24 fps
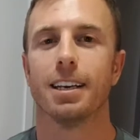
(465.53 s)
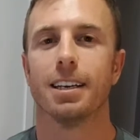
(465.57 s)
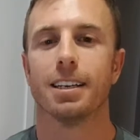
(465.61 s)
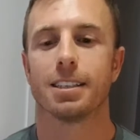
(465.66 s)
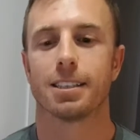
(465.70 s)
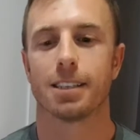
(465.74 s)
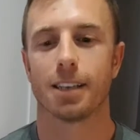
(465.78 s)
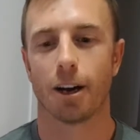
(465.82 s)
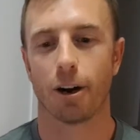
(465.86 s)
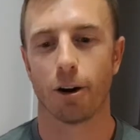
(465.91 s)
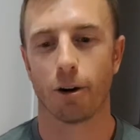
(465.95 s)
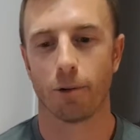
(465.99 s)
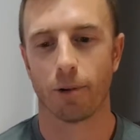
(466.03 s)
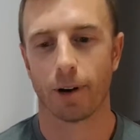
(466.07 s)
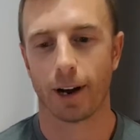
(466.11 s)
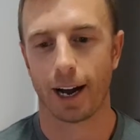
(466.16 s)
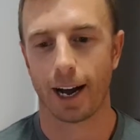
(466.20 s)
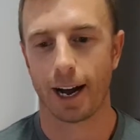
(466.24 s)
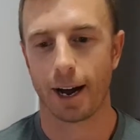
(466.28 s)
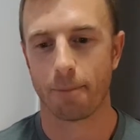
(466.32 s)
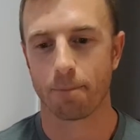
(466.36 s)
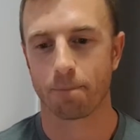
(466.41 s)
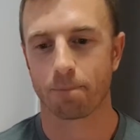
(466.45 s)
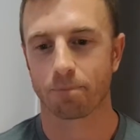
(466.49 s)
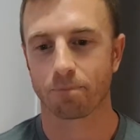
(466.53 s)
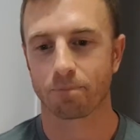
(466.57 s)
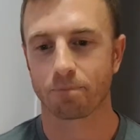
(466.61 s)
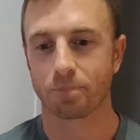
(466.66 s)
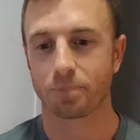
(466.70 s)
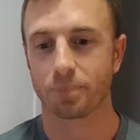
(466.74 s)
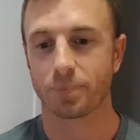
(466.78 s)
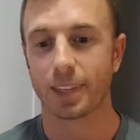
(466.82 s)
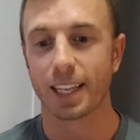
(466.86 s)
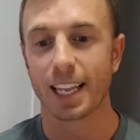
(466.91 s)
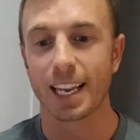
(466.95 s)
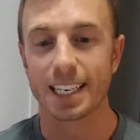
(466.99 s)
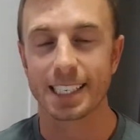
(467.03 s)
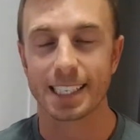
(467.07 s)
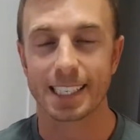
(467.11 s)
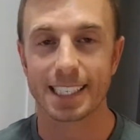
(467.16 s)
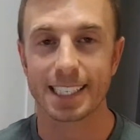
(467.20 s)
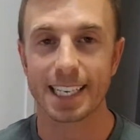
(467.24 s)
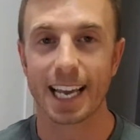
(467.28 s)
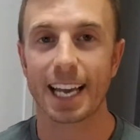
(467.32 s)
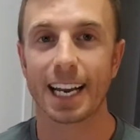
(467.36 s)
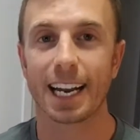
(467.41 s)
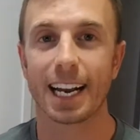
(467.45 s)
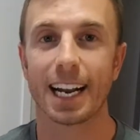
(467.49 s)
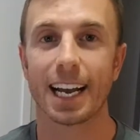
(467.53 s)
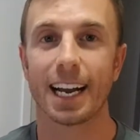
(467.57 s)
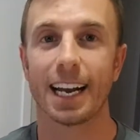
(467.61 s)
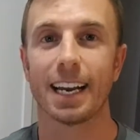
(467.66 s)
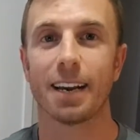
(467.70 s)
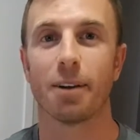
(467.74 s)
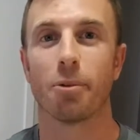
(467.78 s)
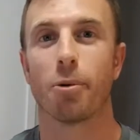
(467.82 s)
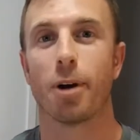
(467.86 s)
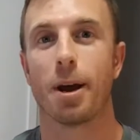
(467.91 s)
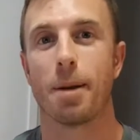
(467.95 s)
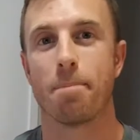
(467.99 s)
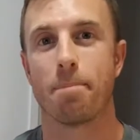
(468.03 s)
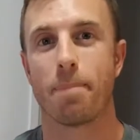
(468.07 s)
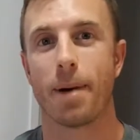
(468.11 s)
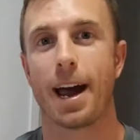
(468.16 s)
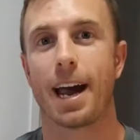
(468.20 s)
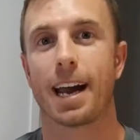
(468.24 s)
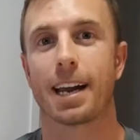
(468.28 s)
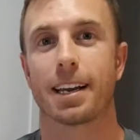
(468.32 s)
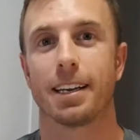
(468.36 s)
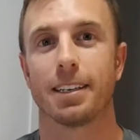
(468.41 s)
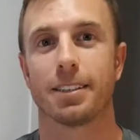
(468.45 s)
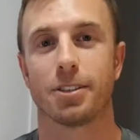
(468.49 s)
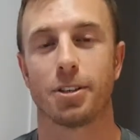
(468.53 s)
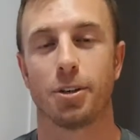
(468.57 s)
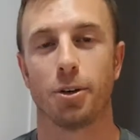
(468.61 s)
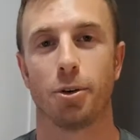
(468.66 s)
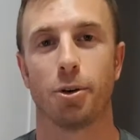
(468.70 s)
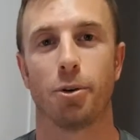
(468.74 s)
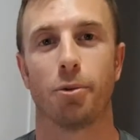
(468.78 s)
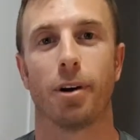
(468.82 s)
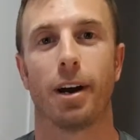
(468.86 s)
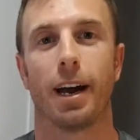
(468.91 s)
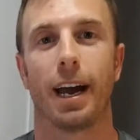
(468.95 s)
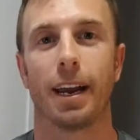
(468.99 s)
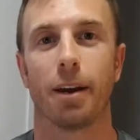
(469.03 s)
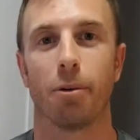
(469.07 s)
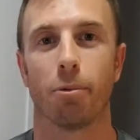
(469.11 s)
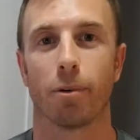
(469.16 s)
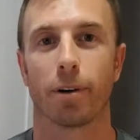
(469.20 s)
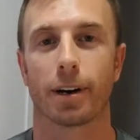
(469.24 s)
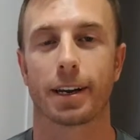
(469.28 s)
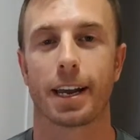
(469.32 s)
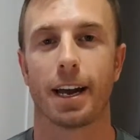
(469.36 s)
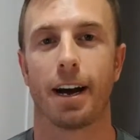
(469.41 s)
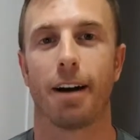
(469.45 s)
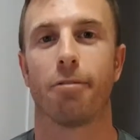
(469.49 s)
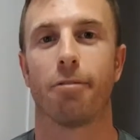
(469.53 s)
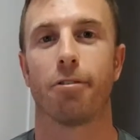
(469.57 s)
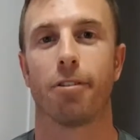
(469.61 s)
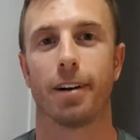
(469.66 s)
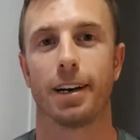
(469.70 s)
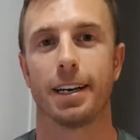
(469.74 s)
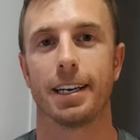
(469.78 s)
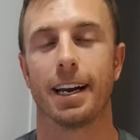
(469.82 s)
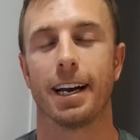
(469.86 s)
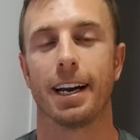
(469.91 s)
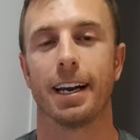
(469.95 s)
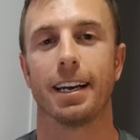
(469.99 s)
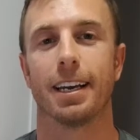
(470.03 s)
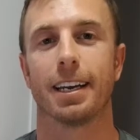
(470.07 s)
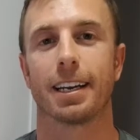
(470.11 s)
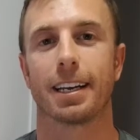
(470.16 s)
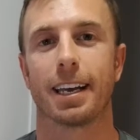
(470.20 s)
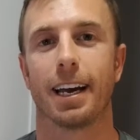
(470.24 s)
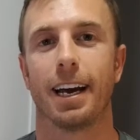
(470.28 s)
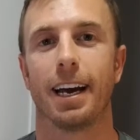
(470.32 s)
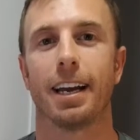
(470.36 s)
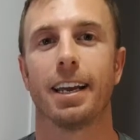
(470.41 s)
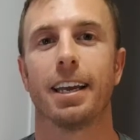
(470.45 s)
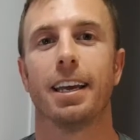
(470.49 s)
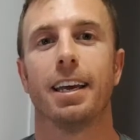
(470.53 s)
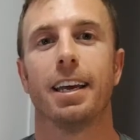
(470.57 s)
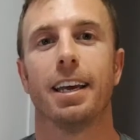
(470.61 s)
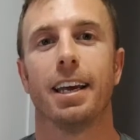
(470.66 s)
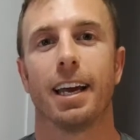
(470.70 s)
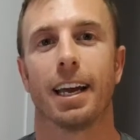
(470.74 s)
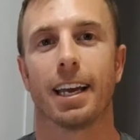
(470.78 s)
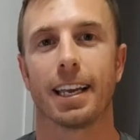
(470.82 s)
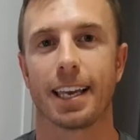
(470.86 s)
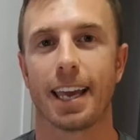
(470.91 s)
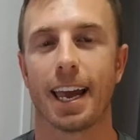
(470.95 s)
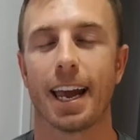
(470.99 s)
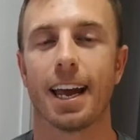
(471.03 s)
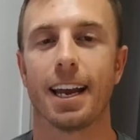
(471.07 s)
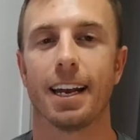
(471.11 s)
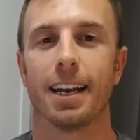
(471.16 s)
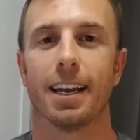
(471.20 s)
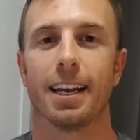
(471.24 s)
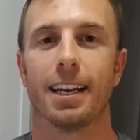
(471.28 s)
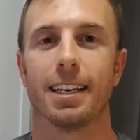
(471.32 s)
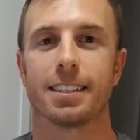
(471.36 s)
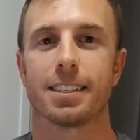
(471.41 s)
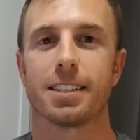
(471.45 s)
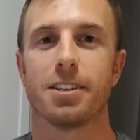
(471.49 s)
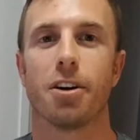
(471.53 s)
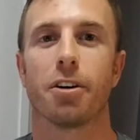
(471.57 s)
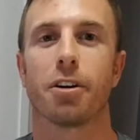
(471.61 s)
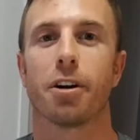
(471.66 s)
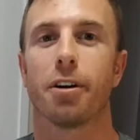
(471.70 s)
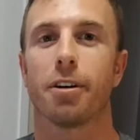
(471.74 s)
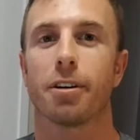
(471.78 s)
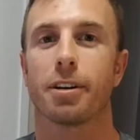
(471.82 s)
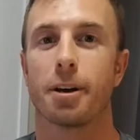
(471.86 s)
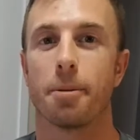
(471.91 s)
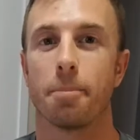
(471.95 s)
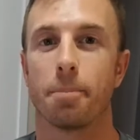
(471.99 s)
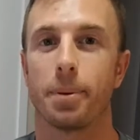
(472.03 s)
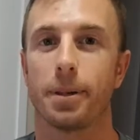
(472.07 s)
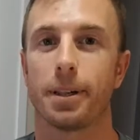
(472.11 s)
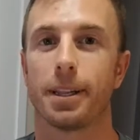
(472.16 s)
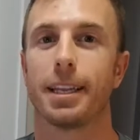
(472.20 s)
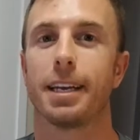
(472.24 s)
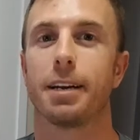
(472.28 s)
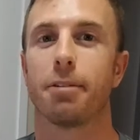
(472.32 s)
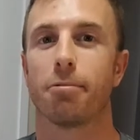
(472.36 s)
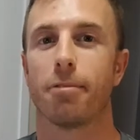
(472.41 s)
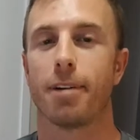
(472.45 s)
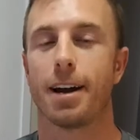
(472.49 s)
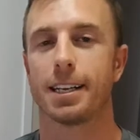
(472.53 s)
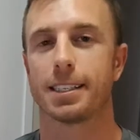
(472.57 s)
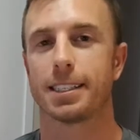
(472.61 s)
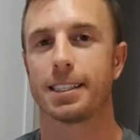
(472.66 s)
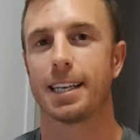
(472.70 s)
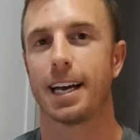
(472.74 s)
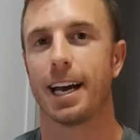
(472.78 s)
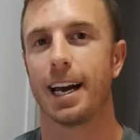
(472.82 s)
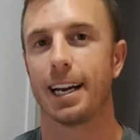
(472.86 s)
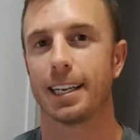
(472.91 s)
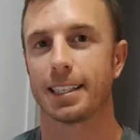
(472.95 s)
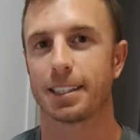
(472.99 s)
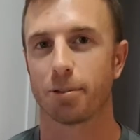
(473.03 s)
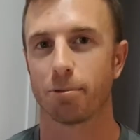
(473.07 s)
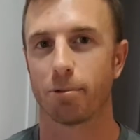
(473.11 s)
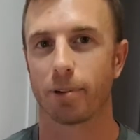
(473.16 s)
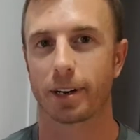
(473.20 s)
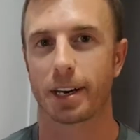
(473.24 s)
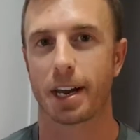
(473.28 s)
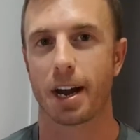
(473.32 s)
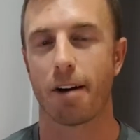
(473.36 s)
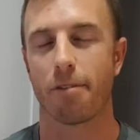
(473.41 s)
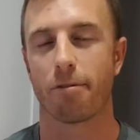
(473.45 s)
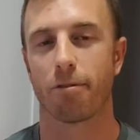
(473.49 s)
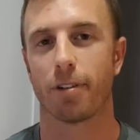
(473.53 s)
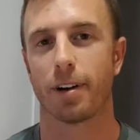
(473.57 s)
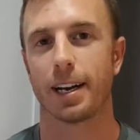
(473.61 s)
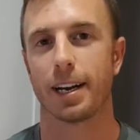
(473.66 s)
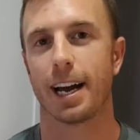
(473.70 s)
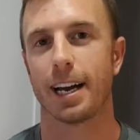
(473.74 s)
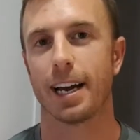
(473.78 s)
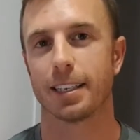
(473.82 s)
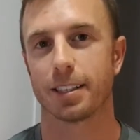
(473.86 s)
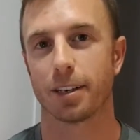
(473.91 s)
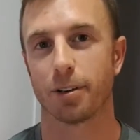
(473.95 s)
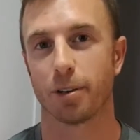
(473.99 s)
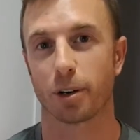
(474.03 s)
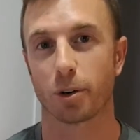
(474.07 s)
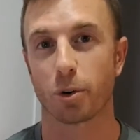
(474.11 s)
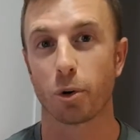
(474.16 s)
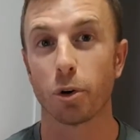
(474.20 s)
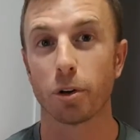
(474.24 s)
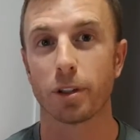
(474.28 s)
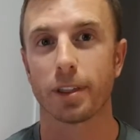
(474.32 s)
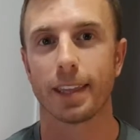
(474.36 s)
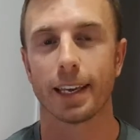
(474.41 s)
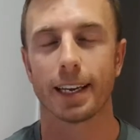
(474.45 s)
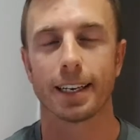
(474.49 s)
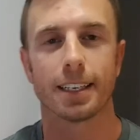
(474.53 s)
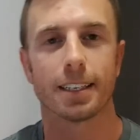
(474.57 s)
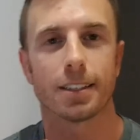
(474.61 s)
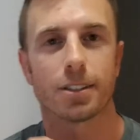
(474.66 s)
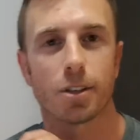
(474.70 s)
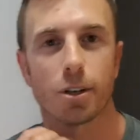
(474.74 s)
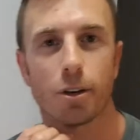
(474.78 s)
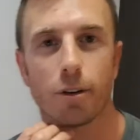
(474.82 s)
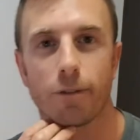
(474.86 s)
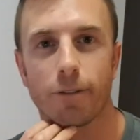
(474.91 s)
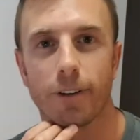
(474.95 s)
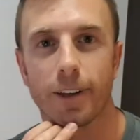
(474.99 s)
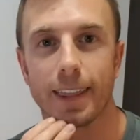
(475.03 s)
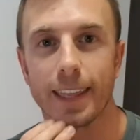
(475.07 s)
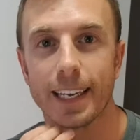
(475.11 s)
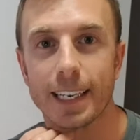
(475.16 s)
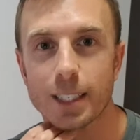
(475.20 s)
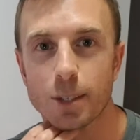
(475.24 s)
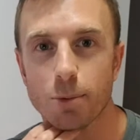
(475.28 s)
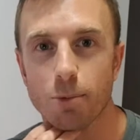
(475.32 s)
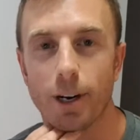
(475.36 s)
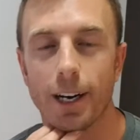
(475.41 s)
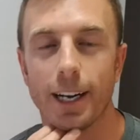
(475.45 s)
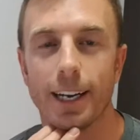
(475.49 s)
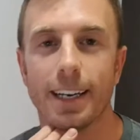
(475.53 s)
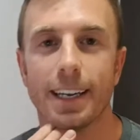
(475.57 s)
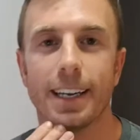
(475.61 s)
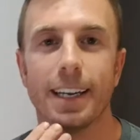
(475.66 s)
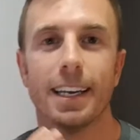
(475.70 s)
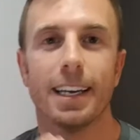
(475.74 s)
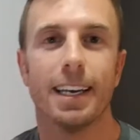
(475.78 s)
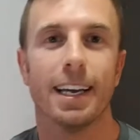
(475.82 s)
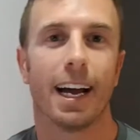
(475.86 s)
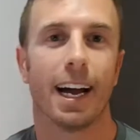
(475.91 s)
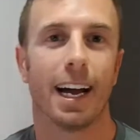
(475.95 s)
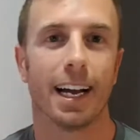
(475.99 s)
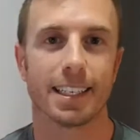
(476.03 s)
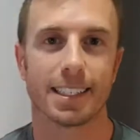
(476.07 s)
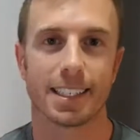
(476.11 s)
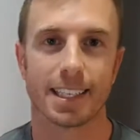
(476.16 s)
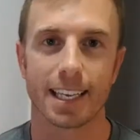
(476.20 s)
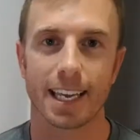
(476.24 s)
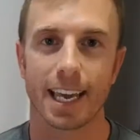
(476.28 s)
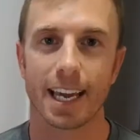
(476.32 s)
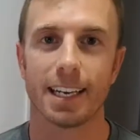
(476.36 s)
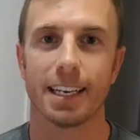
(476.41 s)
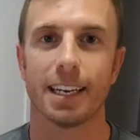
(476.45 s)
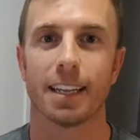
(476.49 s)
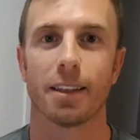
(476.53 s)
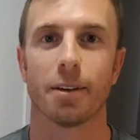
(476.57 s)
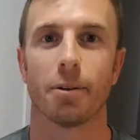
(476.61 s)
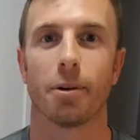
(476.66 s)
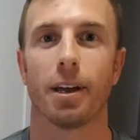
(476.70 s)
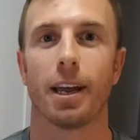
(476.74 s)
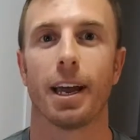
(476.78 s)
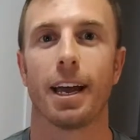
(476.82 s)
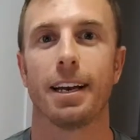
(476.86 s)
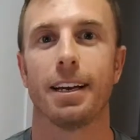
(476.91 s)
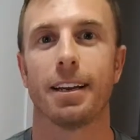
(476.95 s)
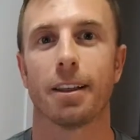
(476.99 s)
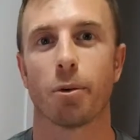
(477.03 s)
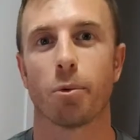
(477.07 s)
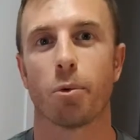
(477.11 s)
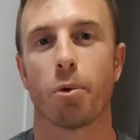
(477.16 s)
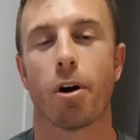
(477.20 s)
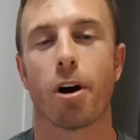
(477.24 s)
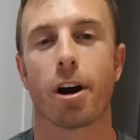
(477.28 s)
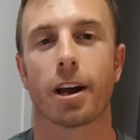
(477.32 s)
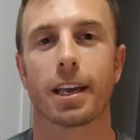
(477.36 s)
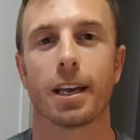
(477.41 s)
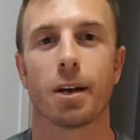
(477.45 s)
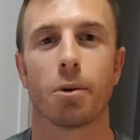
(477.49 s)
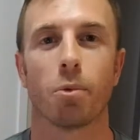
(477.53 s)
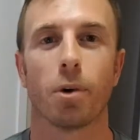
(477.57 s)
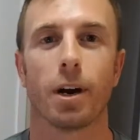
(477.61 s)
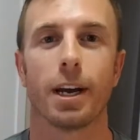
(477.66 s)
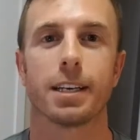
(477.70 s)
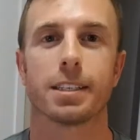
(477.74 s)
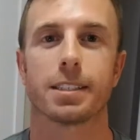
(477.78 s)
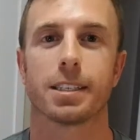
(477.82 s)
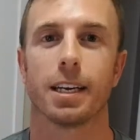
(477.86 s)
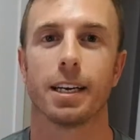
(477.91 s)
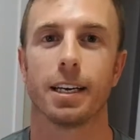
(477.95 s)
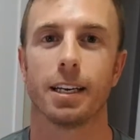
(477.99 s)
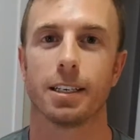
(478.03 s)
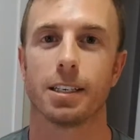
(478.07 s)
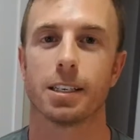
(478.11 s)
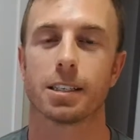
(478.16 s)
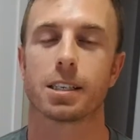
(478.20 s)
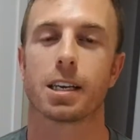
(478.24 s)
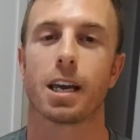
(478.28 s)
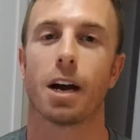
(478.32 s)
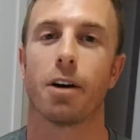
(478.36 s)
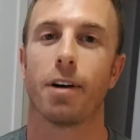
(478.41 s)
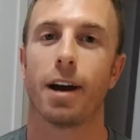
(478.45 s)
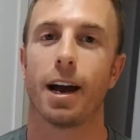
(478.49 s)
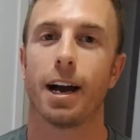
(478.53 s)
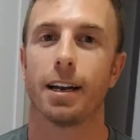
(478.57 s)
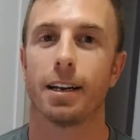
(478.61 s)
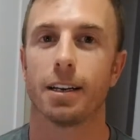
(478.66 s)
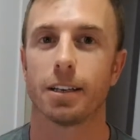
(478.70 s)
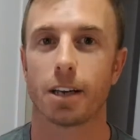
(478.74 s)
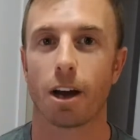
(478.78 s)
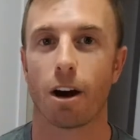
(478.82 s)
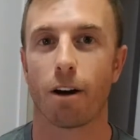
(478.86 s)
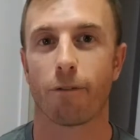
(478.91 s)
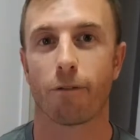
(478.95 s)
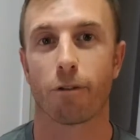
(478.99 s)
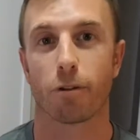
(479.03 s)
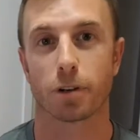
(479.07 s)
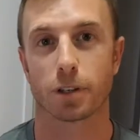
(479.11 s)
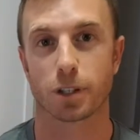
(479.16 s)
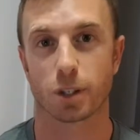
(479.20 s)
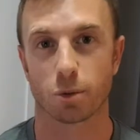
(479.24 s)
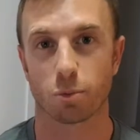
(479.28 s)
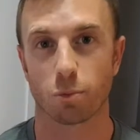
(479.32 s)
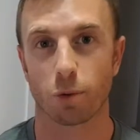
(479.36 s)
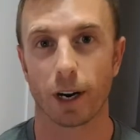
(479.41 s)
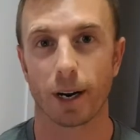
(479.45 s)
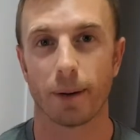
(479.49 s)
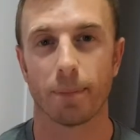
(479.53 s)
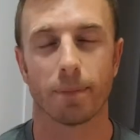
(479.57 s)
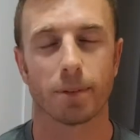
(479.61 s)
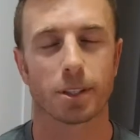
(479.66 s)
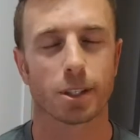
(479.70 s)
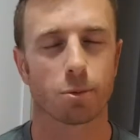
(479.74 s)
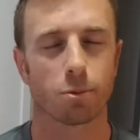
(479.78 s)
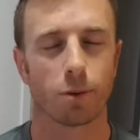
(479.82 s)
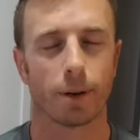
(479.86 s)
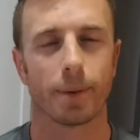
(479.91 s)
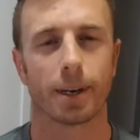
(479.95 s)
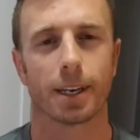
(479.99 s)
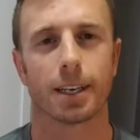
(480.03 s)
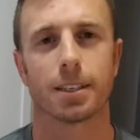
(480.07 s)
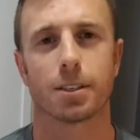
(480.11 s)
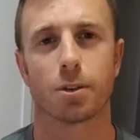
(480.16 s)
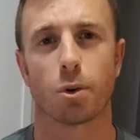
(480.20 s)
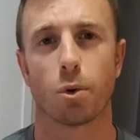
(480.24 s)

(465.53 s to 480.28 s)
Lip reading: So Saturday, we're back to a recovery day, okay? Again, it's not a complete rest day, it's a recovery day. So a good thing to do for this one, it's the end of the working week, so you just go out and go for a swim. Swimming is